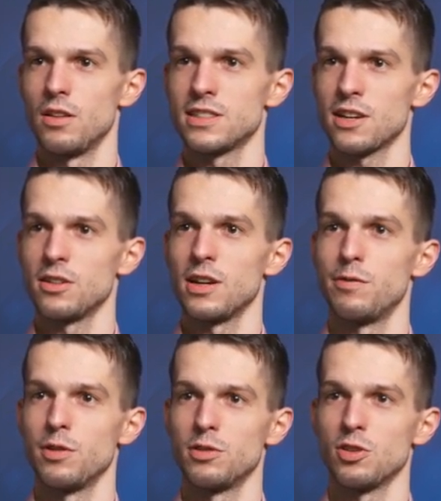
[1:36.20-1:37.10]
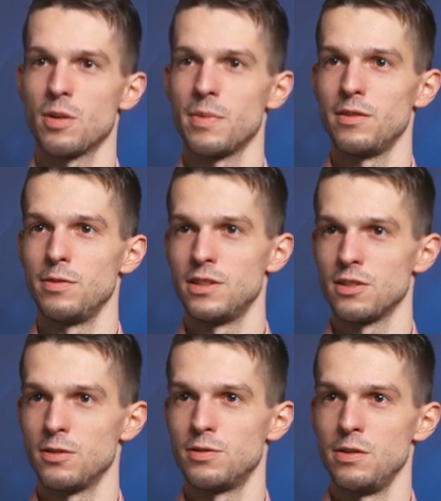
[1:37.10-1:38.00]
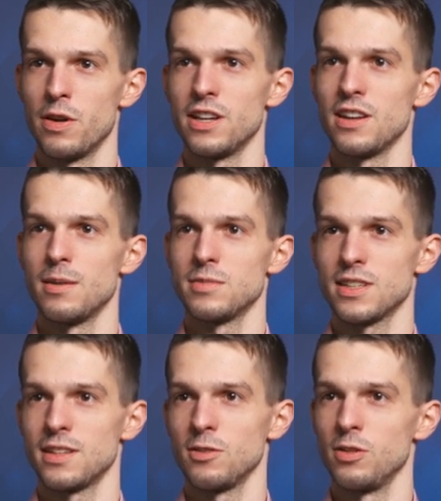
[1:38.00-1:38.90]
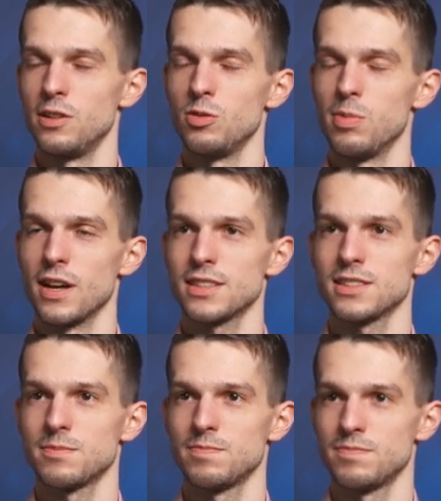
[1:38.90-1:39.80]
second half of the tournament with three white games and only two blacks.